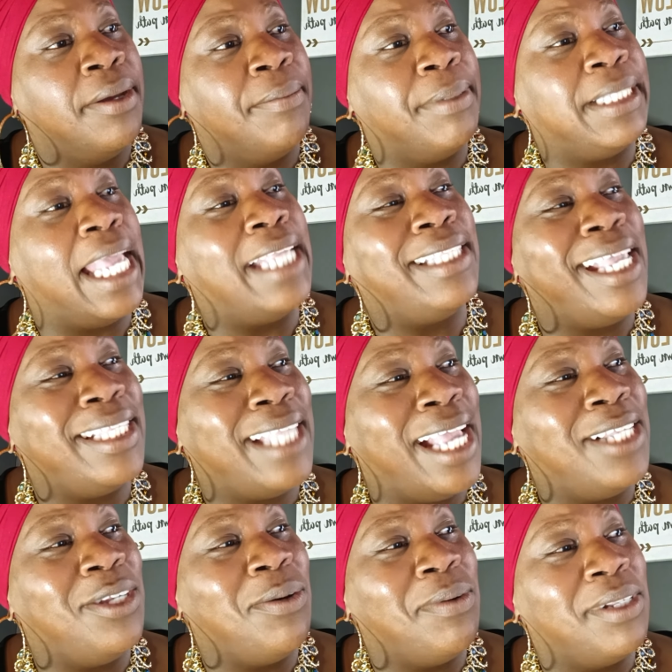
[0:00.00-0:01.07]
But they think they
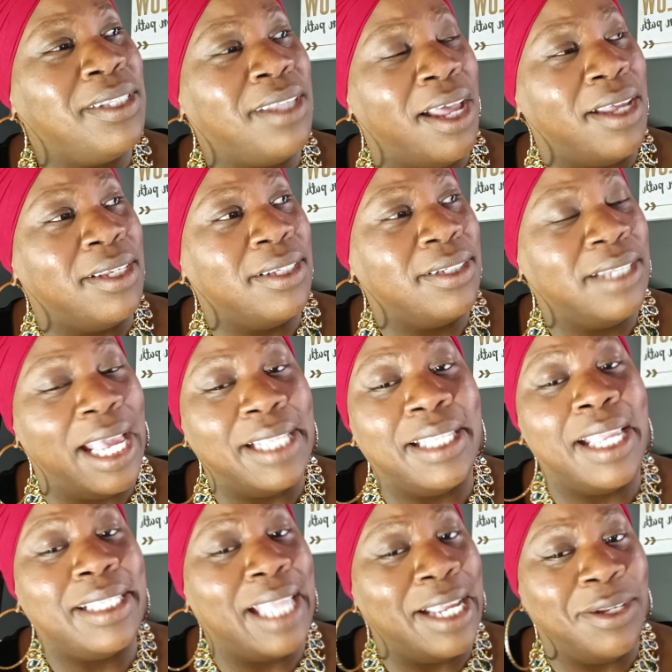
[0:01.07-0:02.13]
doing something. They
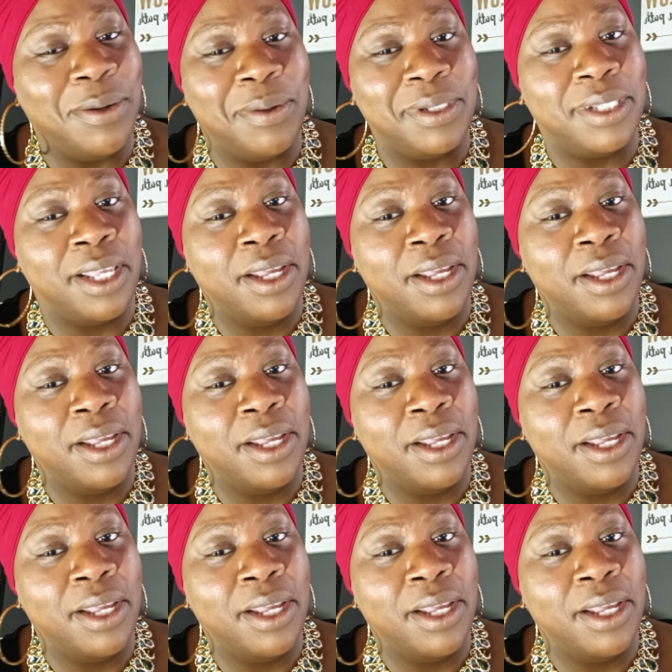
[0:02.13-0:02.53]
think they doing